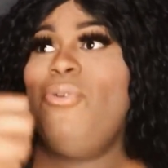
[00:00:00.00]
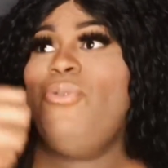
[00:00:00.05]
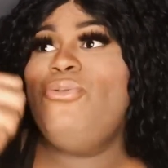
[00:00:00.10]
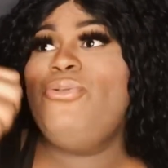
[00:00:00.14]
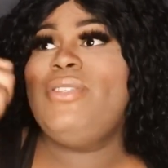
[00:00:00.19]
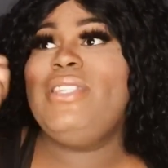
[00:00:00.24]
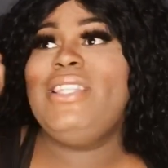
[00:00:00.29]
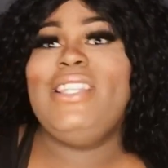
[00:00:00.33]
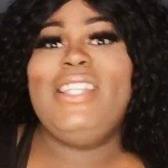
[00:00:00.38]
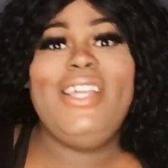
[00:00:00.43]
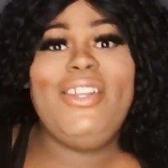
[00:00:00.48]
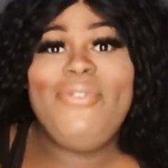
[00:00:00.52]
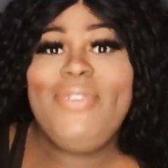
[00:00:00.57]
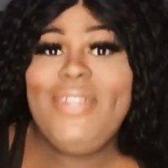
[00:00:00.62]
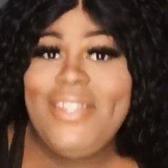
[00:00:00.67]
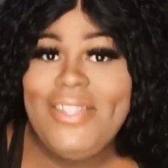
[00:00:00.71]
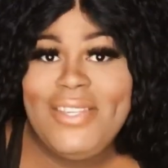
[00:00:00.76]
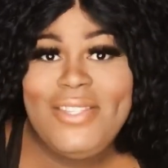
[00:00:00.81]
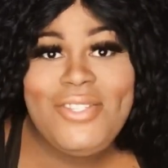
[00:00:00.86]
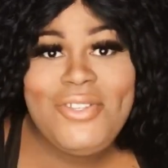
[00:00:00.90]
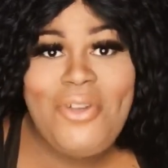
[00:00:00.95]
who's
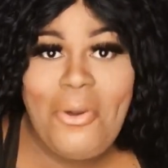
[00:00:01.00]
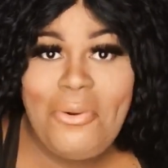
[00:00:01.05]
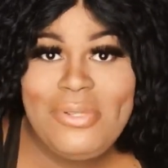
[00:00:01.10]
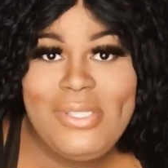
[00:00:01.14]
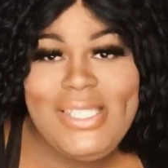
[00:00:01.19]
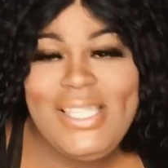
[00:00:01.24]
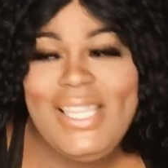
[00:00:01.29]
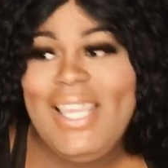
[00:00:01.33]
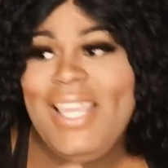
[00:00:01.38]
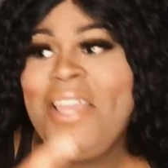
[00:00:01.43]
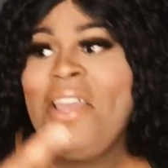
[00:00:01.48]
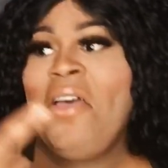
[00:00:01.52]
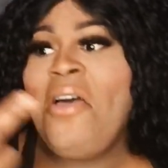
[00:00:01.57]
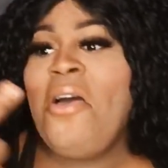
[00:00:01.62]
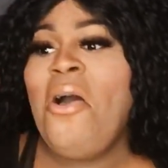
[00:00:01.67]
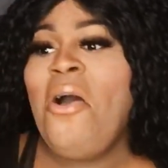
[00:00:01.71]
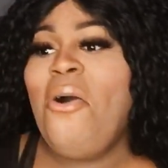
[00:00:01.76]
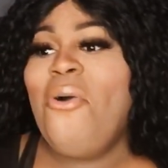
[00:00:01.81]
literally just coasting,